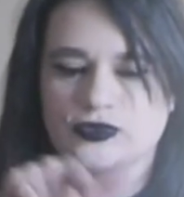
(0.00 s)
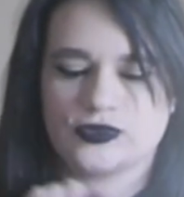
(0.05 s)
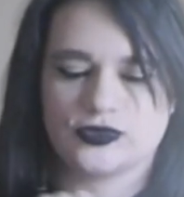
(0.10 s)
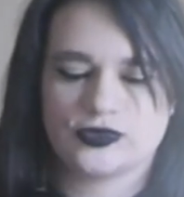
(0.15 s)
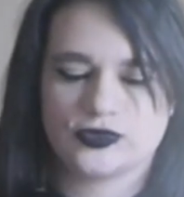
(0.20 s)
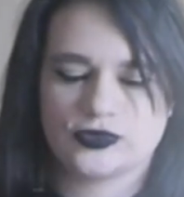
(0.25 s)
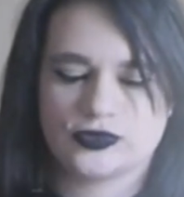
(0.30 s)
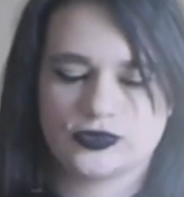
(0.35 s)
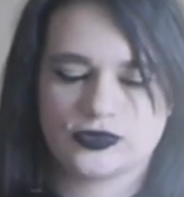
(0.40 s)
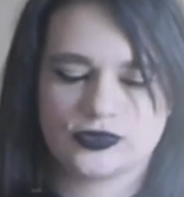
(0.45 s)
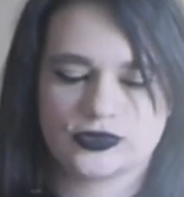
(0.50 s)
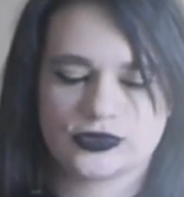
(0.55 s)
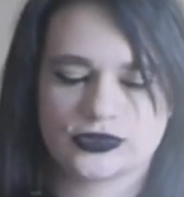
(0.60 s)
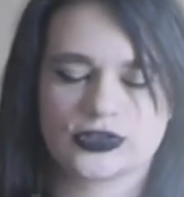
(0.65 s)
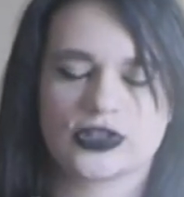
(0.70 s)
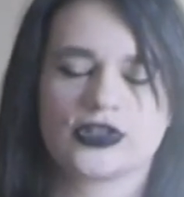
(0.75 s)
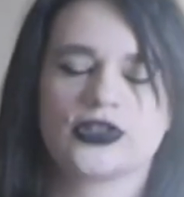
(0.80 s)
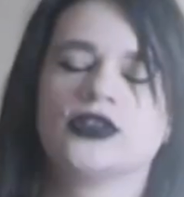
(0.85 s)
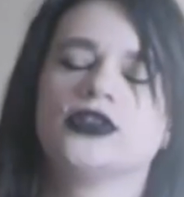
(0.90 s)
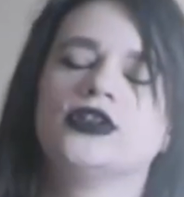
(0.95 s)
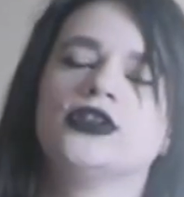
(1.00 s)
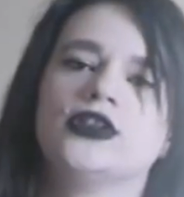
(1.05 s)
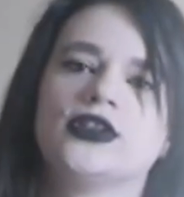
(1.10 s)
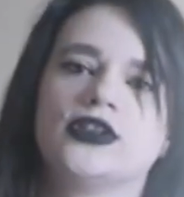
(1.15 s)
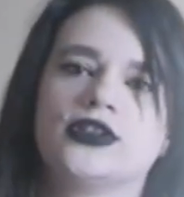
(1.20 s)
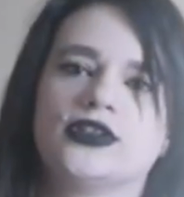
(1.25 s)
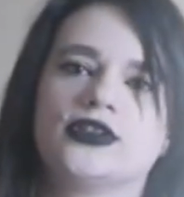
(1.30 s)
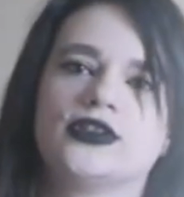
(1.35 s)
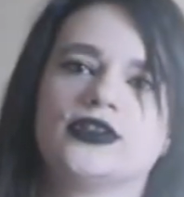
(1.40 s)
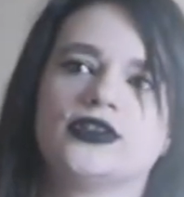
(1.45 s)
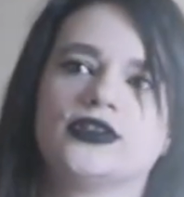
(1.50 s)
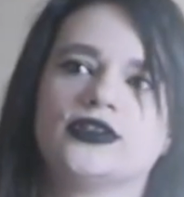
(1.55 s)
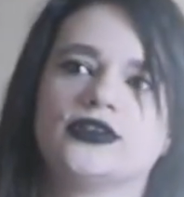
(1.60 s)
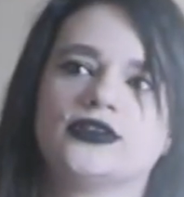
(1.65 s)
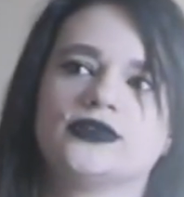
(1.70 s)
[no speech]